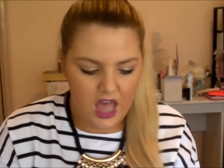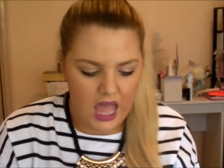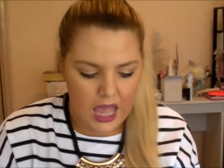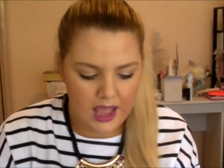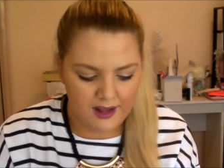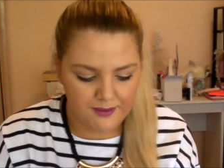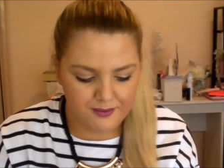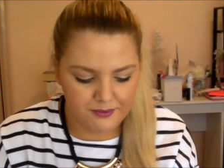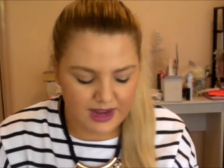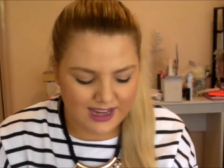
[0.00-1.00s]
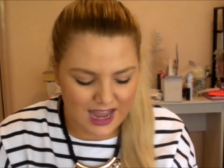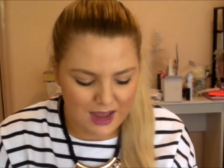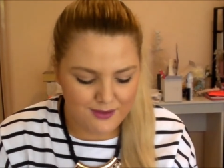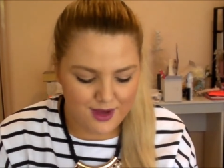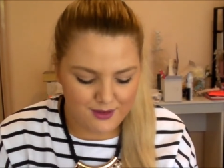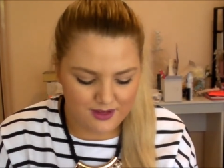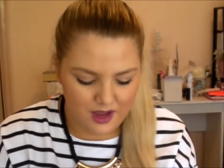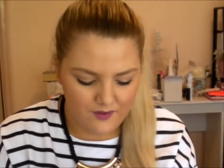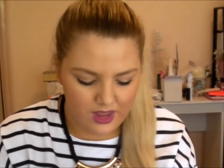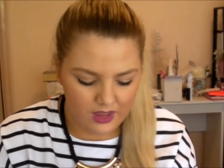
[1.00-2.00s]
My Kmart was
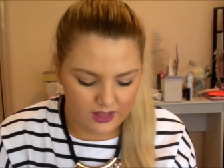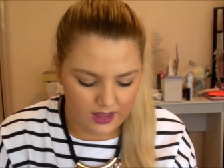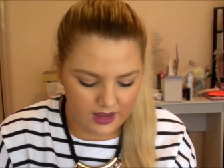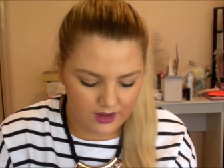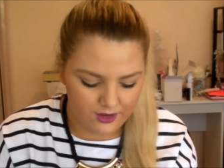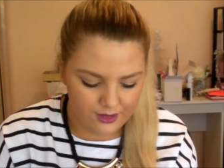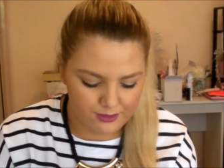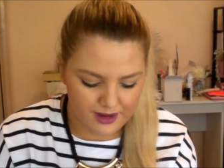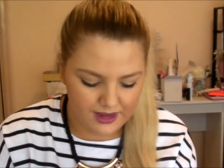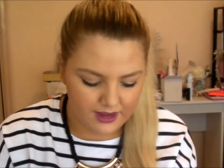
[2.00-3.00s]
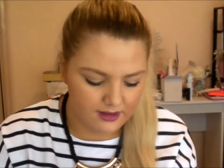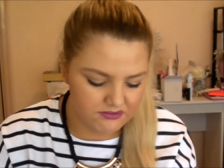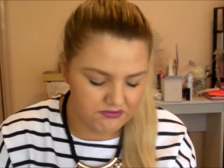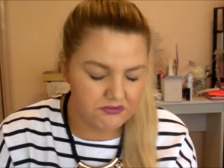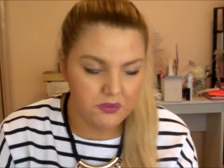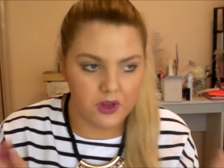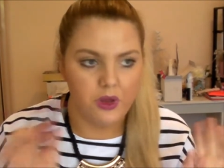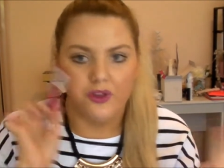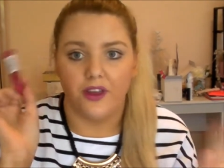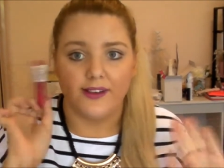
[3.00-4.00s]
having like a cosmetic
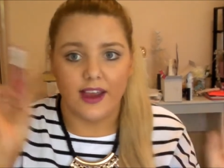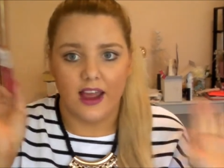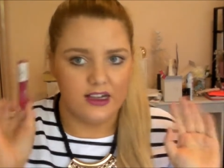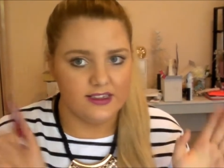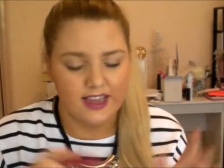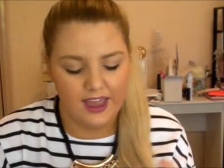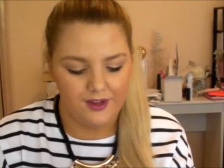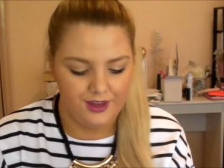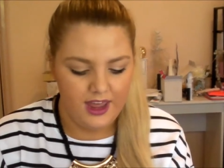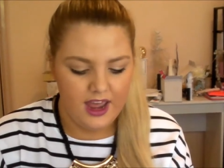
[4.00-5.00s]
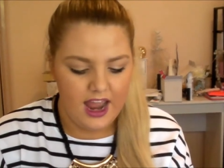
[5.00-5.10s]
closing down sale,